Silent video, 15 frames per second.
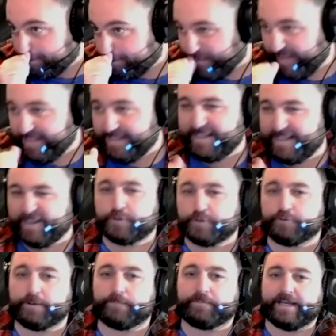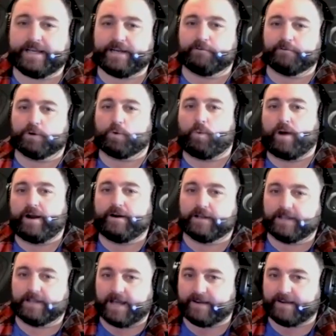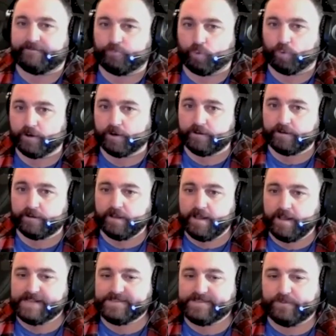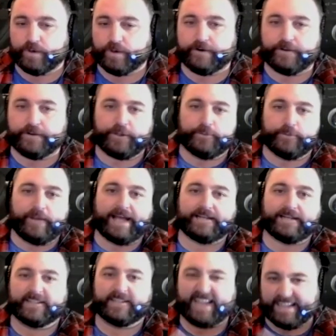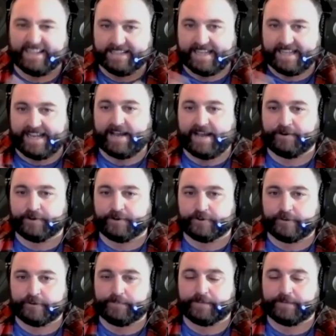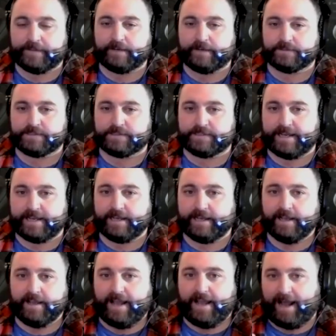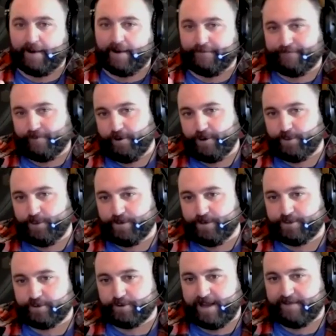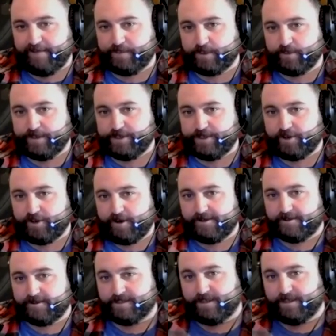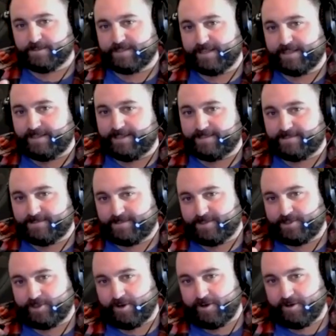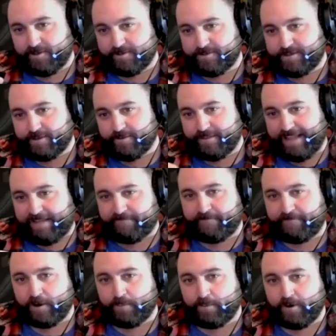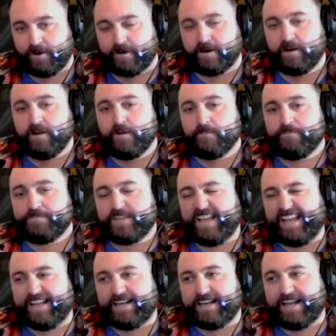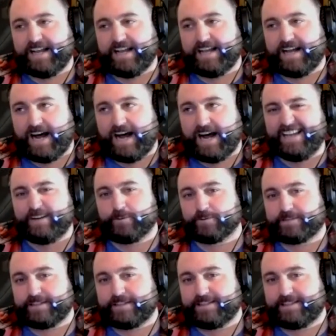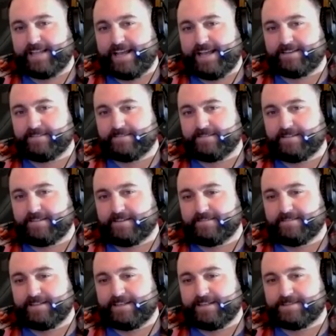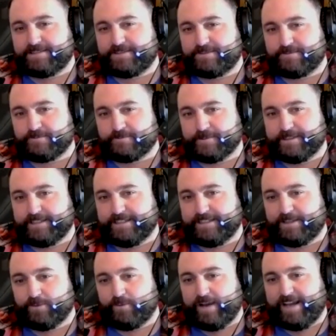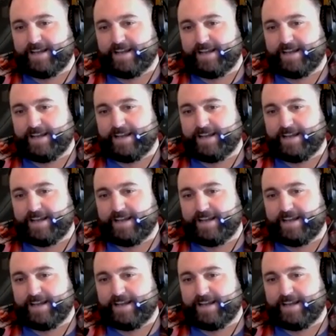their trip planner required a lot of work where you had to kind of lay out your trip, and then it would say, how far do you want to drive between chargers? Then it would say, this is the chargers that are that far apart. And I don't think that is really the way.